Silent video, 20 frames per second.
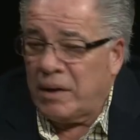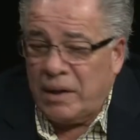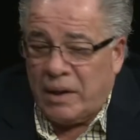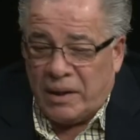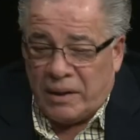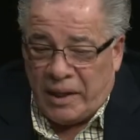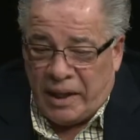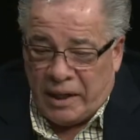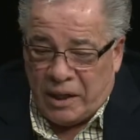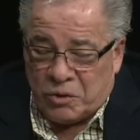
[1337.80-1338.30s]

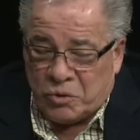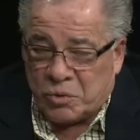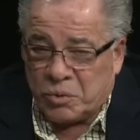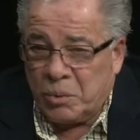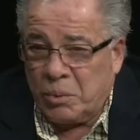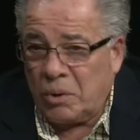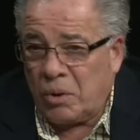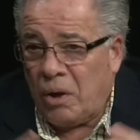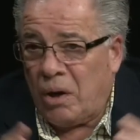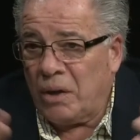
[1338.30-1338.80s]
they get
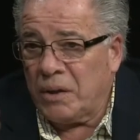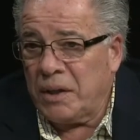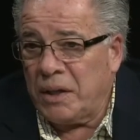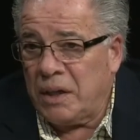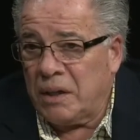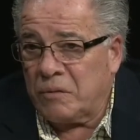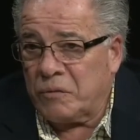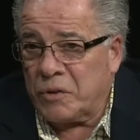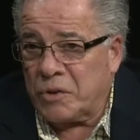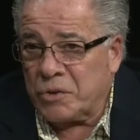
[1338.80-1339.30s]
through with all the
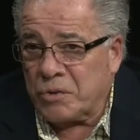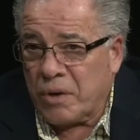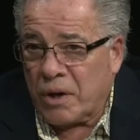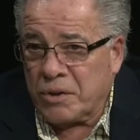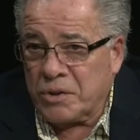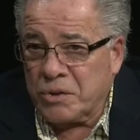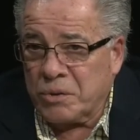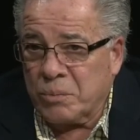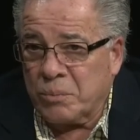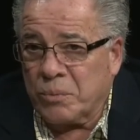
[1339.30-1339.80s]

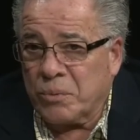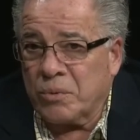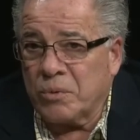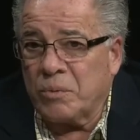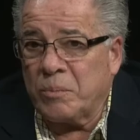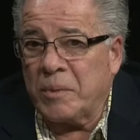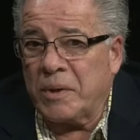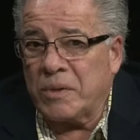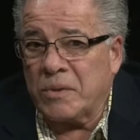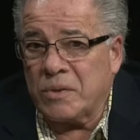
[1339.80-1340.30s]
infrastructure
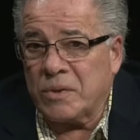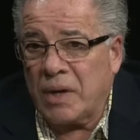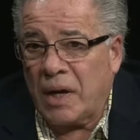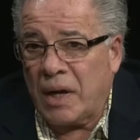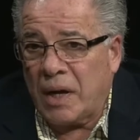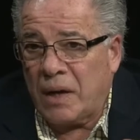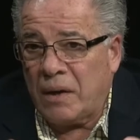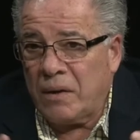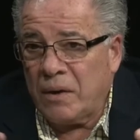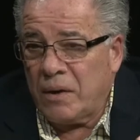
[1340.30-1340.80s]
improvements. Right,
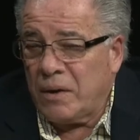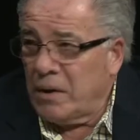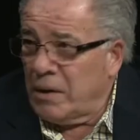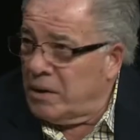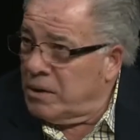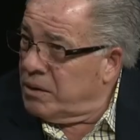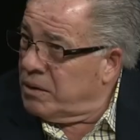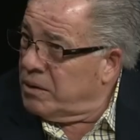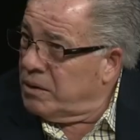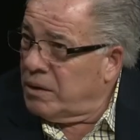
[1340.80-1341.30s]
and, I'm so glad
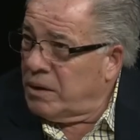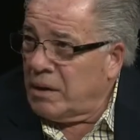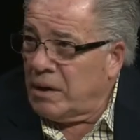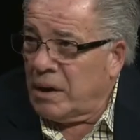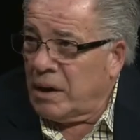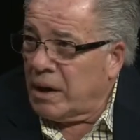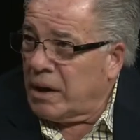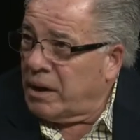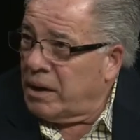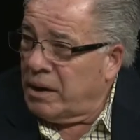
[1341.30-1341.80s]
they're doing
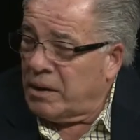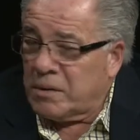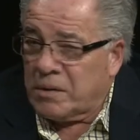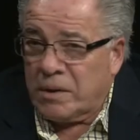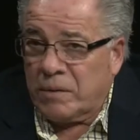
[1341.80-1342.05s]
that. Yeah, and, yeah